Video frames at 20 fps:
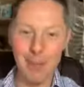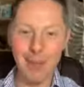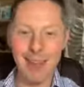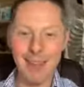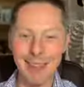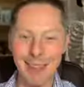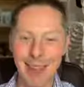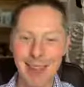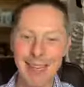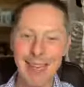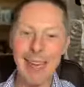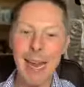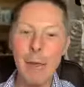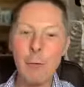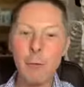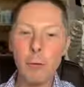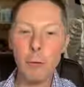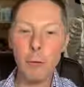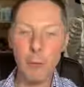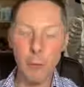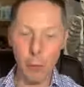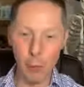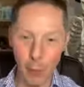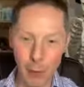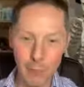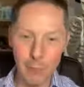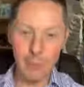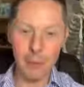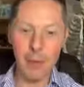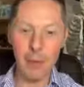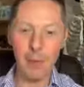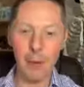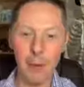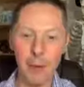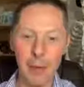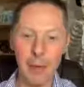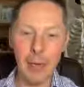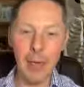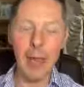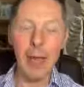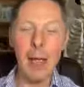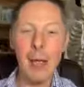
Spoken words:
It's like an engine for the rest of your body.